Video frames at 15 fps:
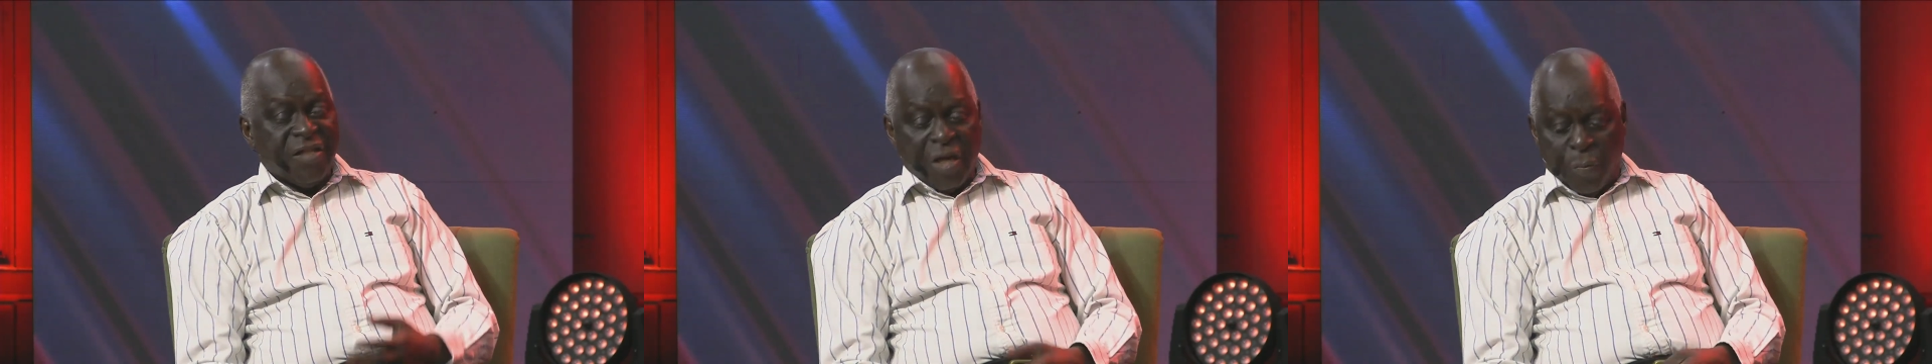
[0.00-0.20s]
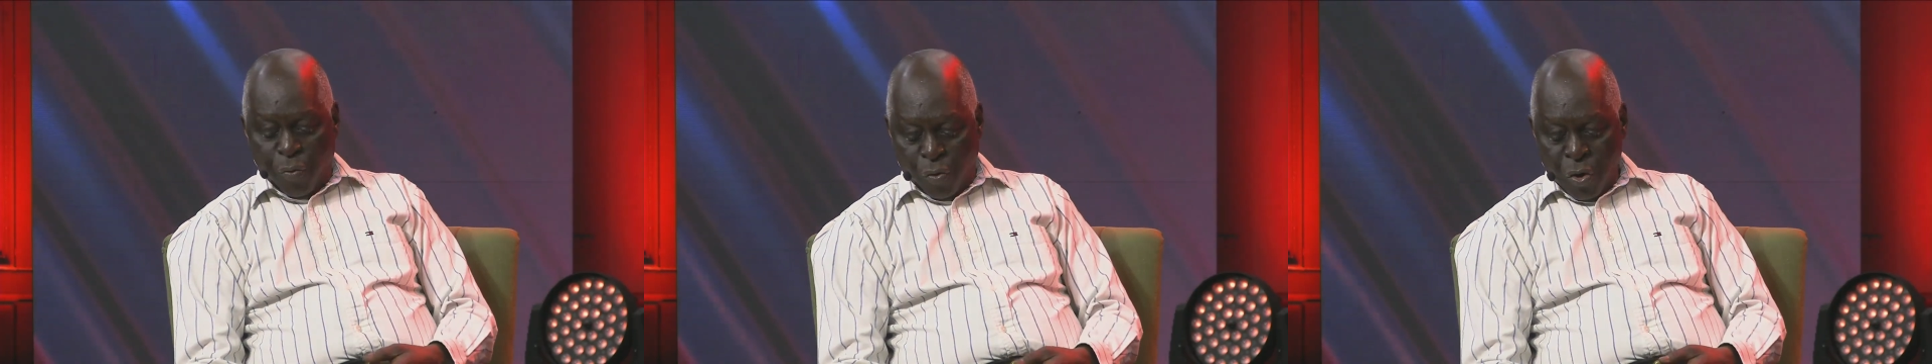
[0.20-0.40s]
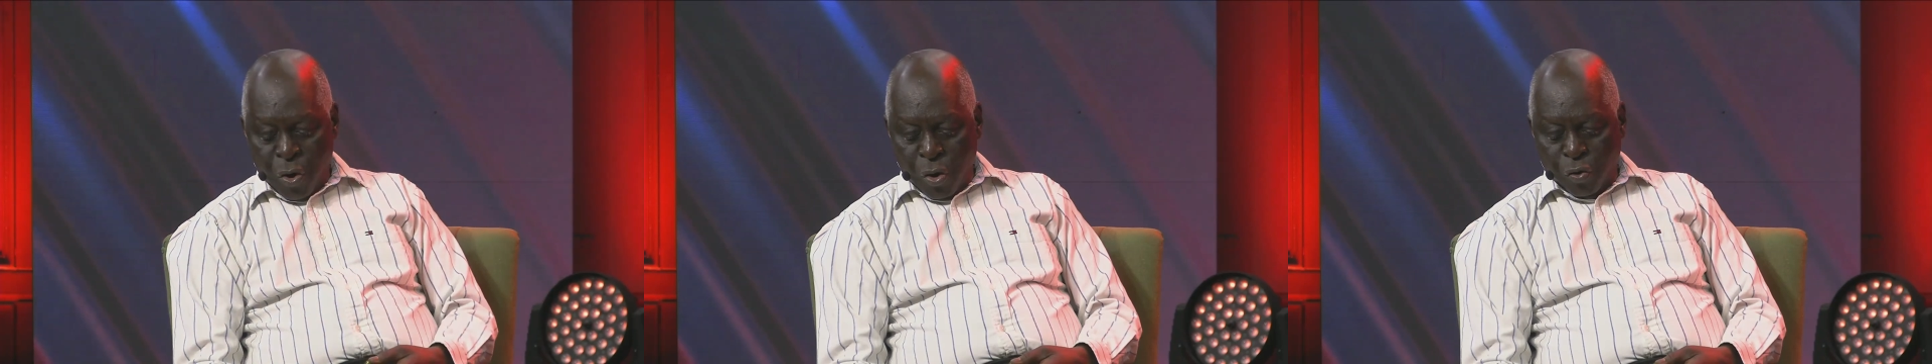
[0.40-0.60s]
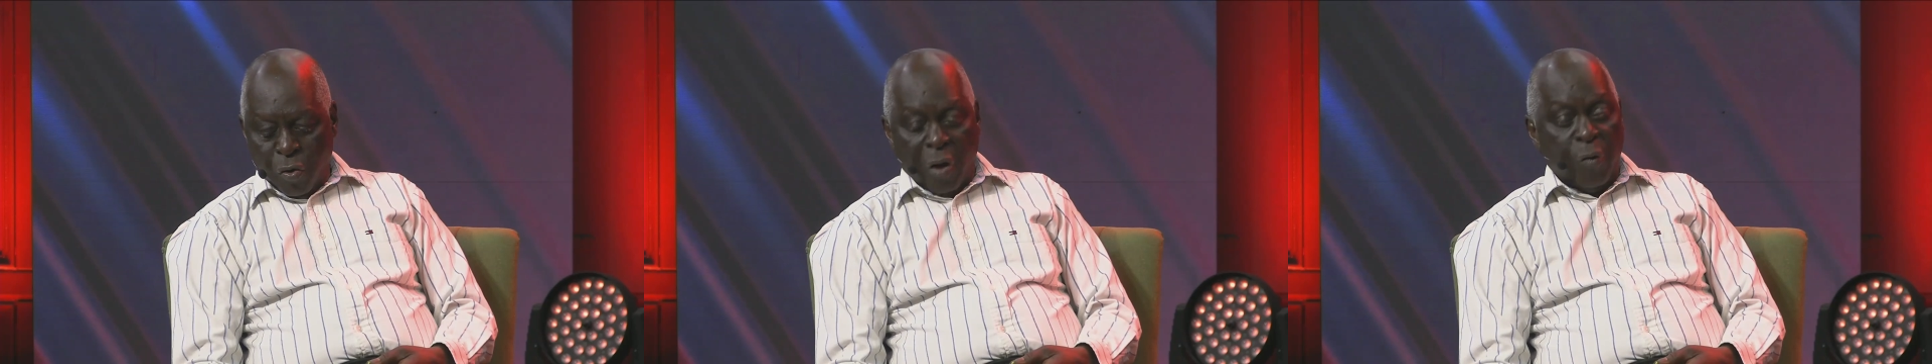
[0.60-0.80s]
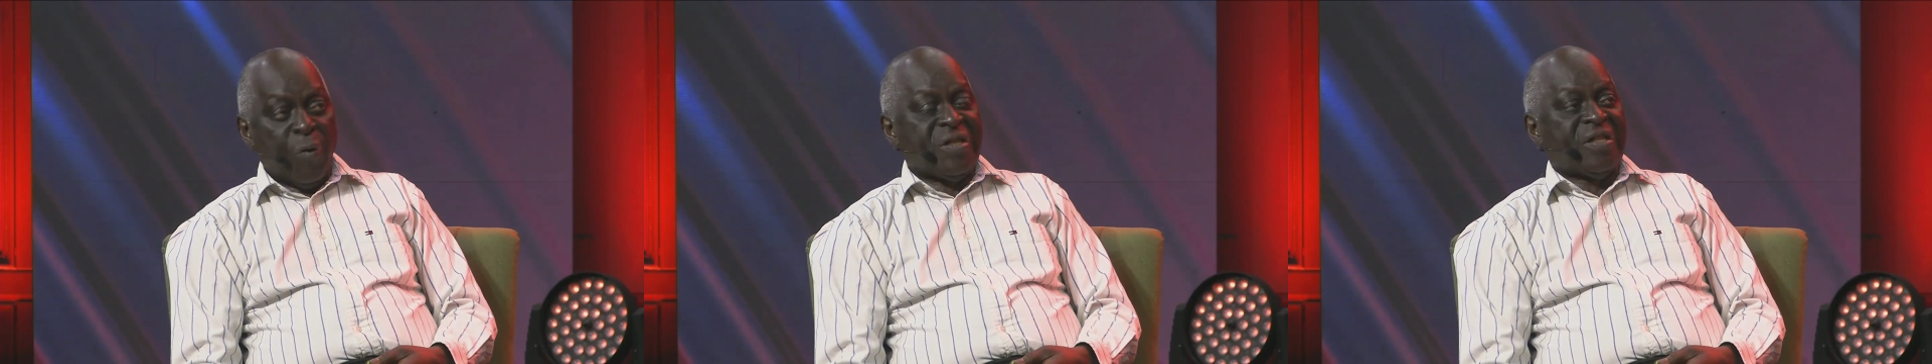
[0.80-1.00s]
to always
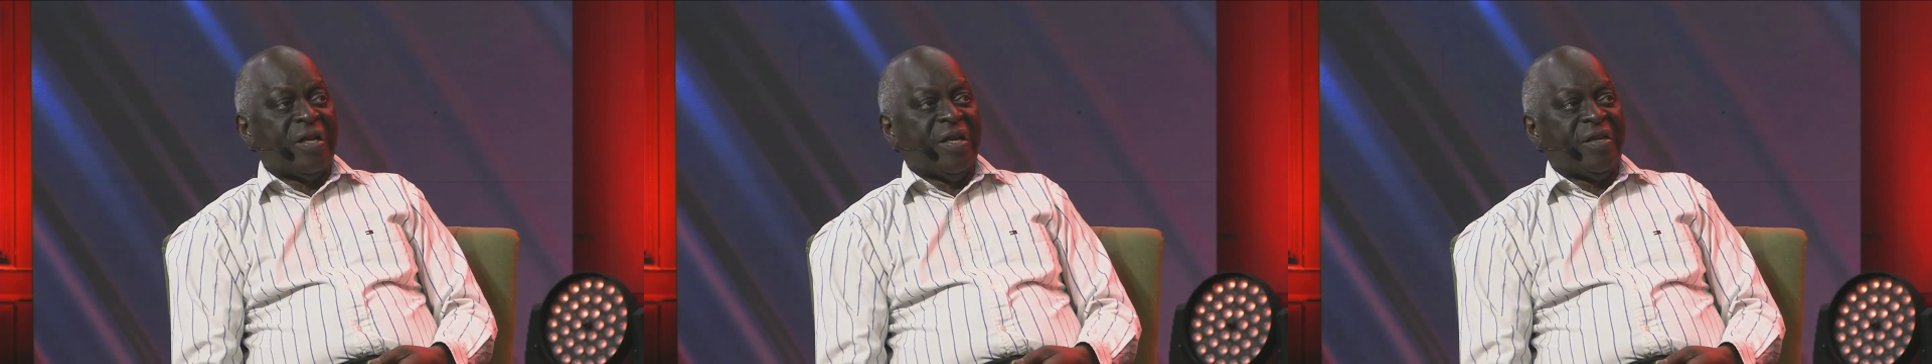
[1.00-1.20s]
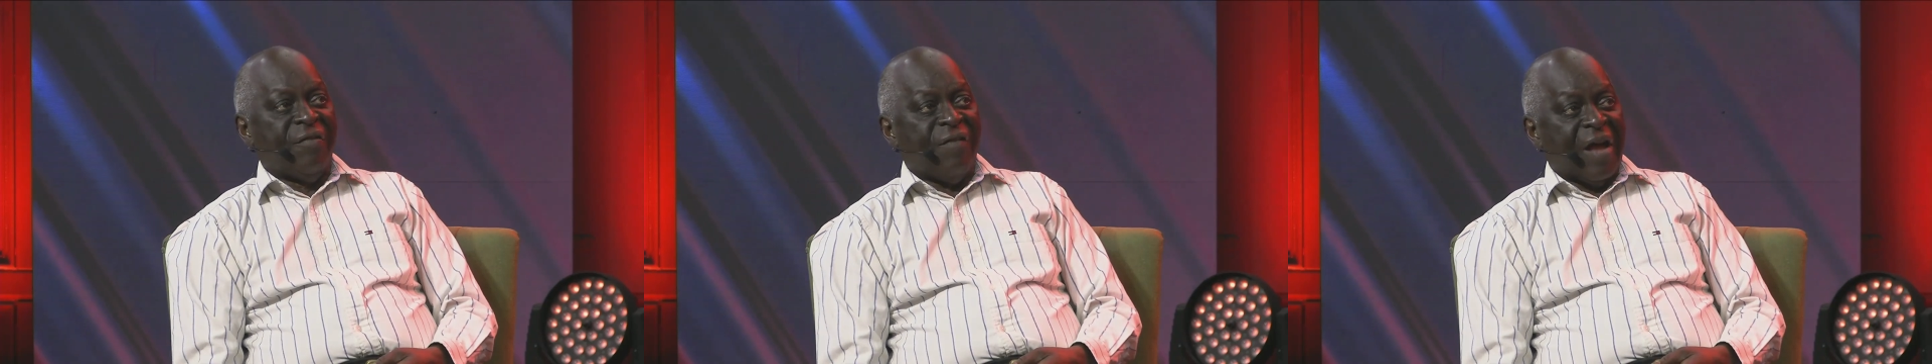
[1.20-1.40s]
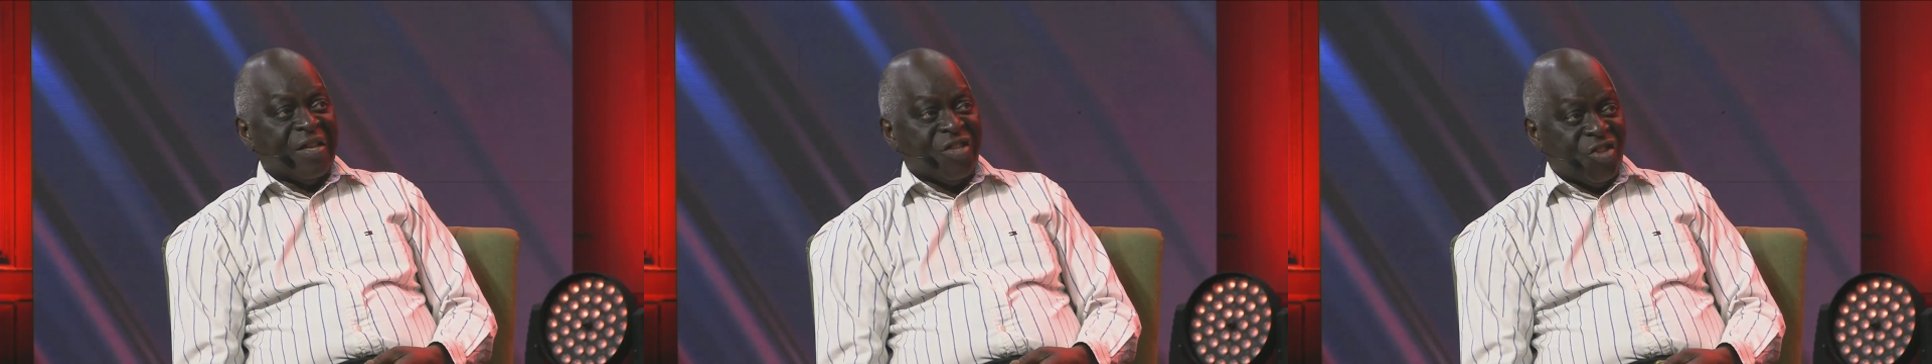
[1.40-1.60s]
take the vaccine.